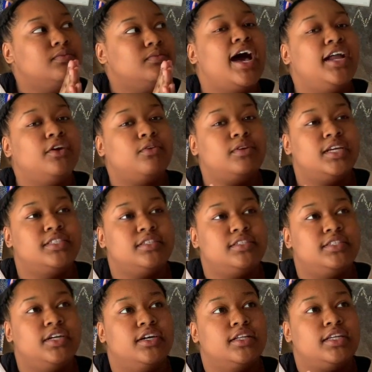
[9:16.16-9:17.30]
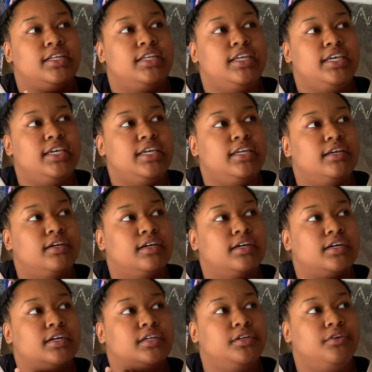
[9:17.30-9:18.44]
I don't necessarily need
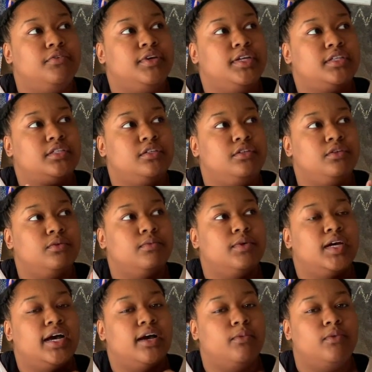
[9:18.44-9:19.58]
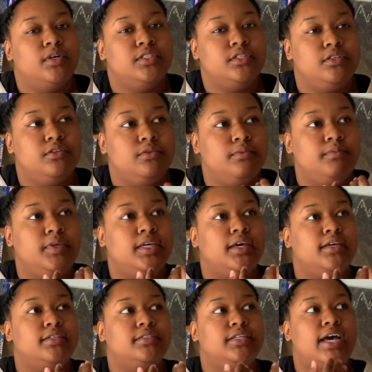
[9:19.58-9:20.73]
a degree to do what I want to do,
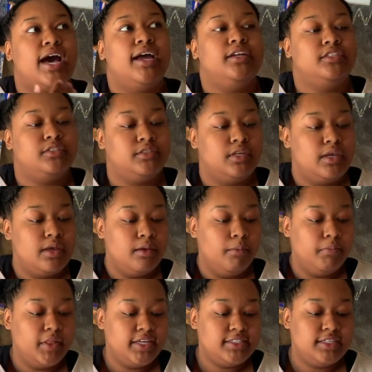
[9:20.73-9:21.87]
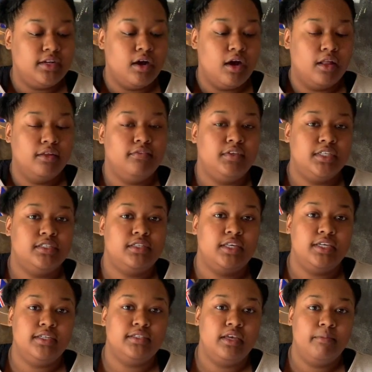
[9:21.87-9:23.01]
because God is placing all of these
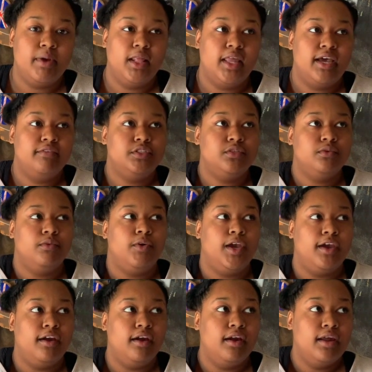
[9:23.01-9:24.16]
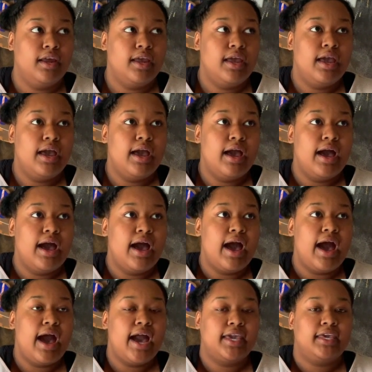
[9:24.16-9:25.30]
things in my life to where
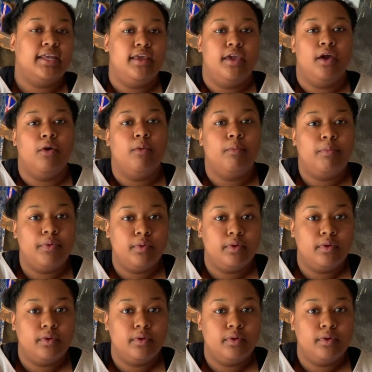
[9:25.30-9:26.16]
I can help,